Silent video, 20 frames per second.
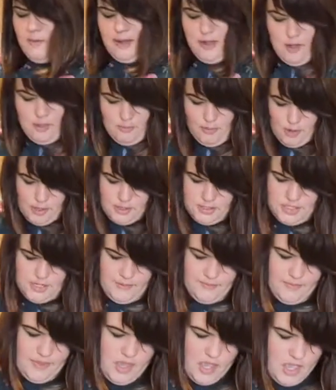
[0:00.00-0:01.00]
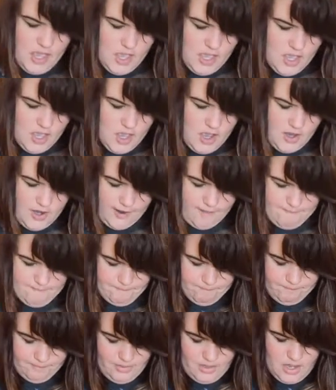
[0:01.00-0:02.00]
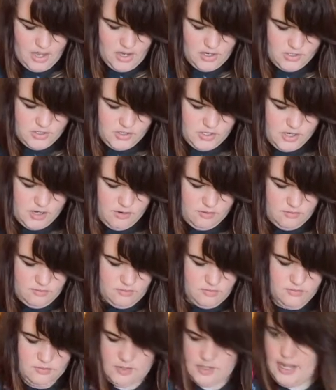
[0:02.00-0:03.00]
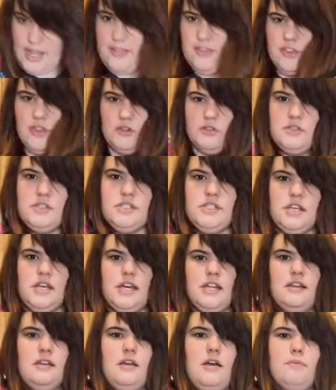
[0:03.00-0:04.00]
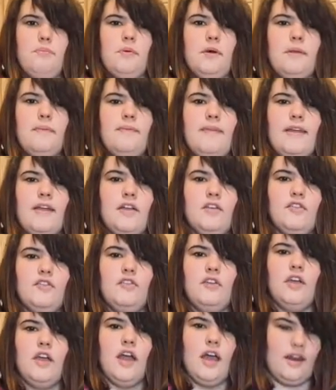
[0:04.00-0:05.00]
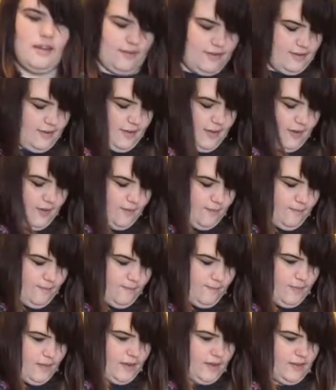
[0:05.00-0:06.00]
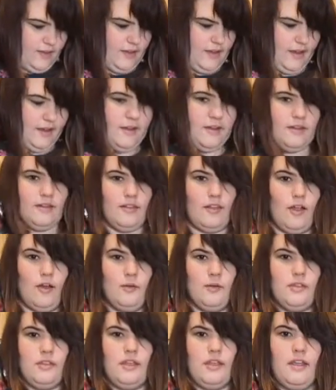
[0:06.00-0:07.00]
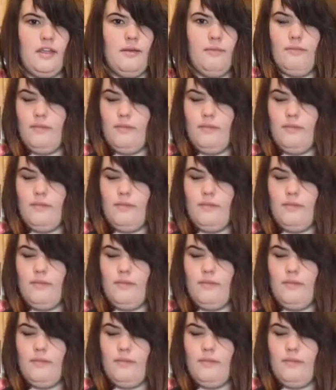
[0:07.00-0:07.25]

all the parts here. Okay, so got those done. I'll put them there so you can kind of see them like that along with him.